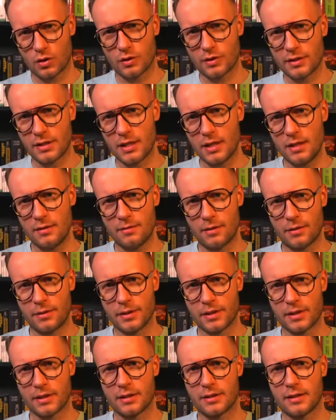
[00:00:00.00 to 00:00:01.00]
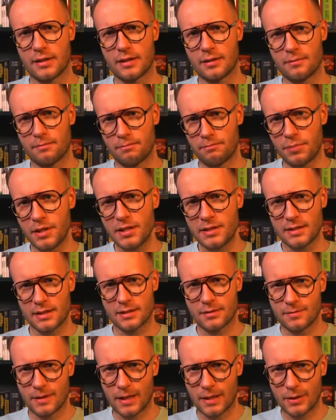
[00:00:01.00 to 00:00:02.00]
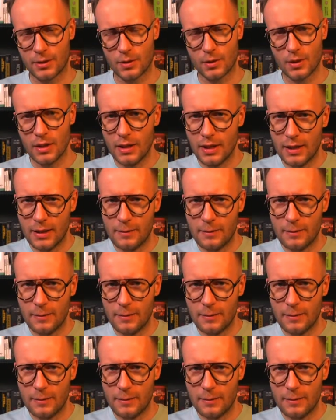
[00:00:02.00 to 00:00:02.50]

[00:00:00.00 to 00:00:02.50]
on delivering the business value